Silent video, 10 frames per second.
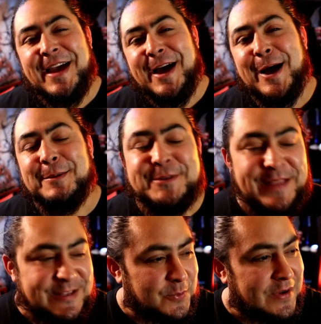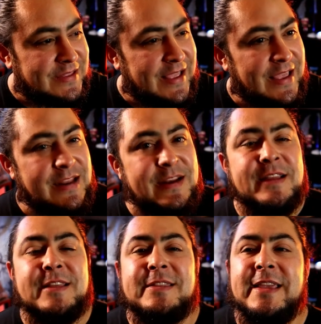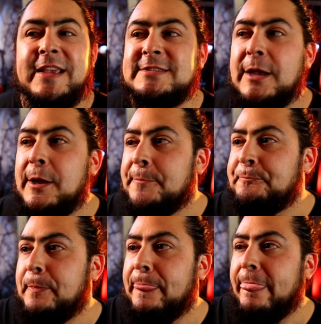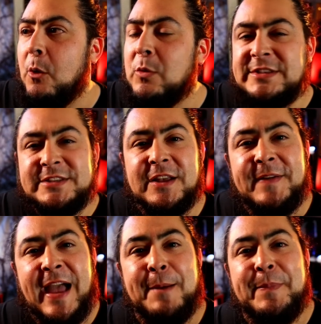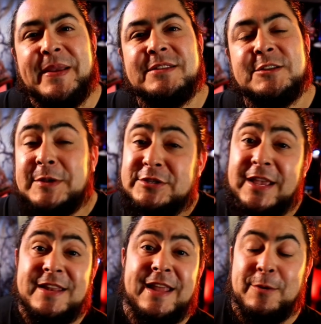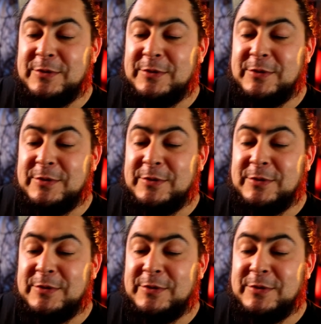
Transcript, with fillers: Um, so that's one thing, and another thing is when stuff happens, especially at night.